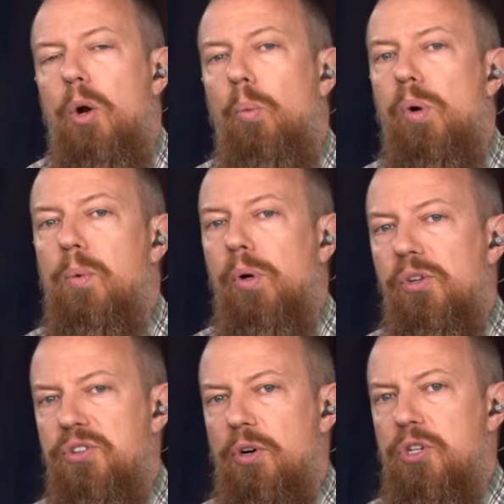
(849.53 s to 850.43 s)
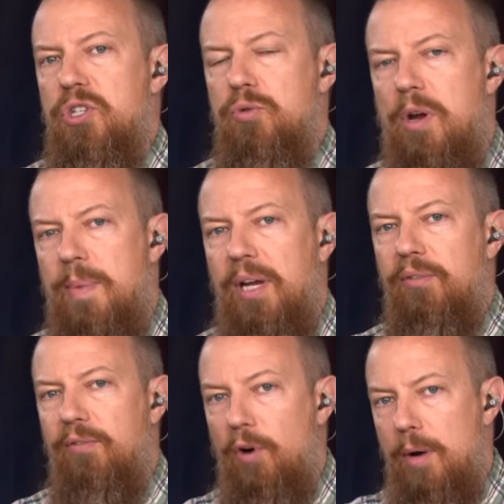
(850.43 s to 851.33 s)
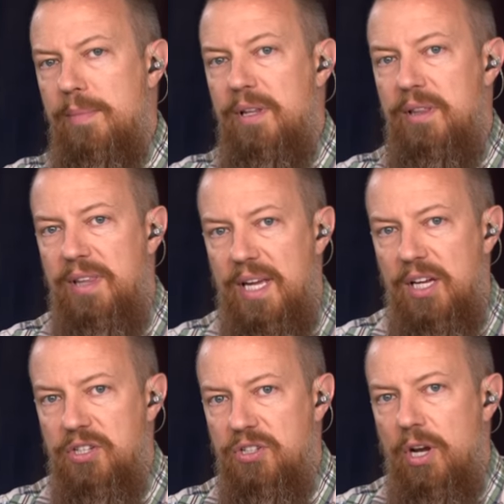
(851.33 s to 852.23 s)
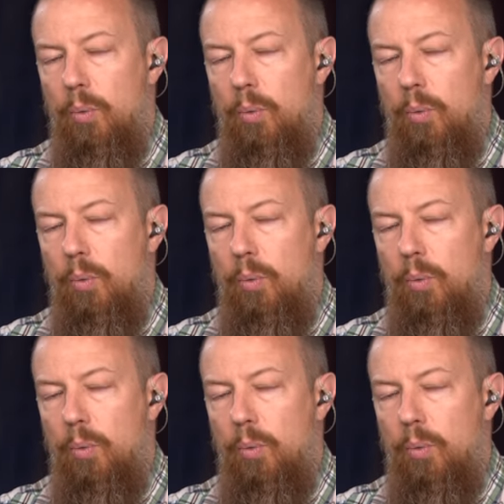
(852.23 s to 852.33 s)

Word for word: we will start streaming from this.